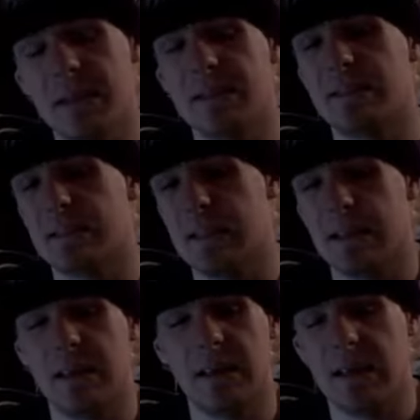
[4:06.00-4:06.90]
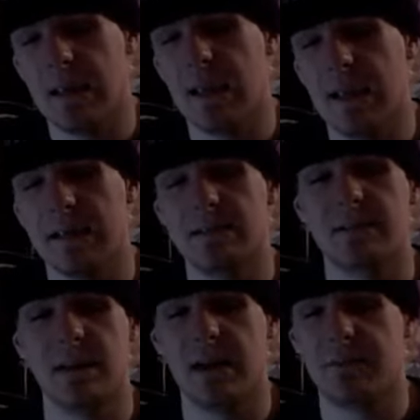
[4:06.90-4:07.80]
miss
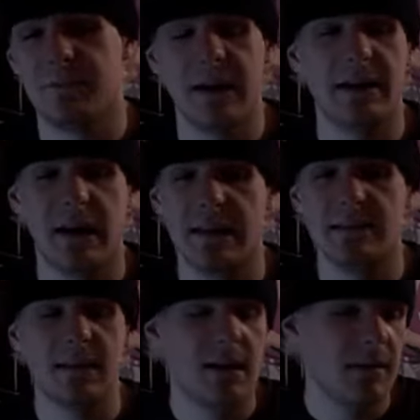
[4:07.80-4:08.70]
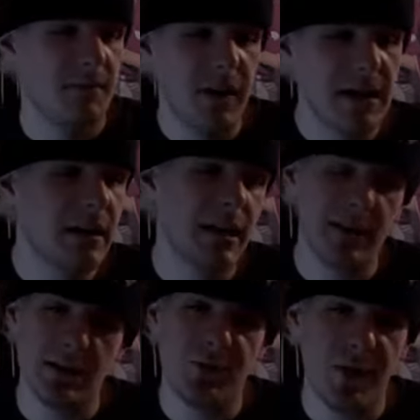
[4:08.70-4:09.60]
EA's Fight Night. Fight
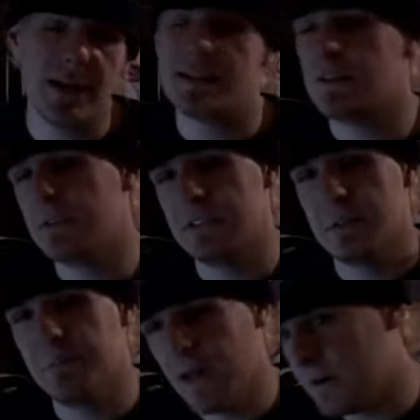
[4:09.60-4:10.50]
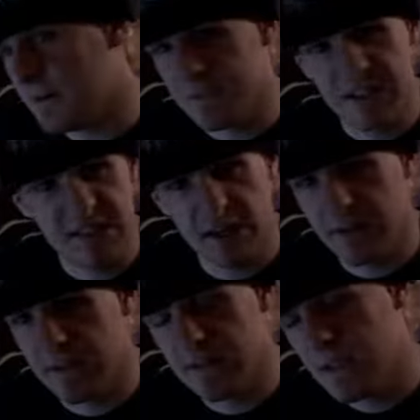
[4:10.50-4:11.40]
Night, let's face it, is the better of the
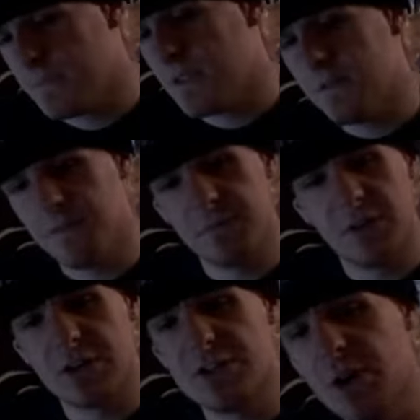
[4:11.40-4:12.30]
series. There's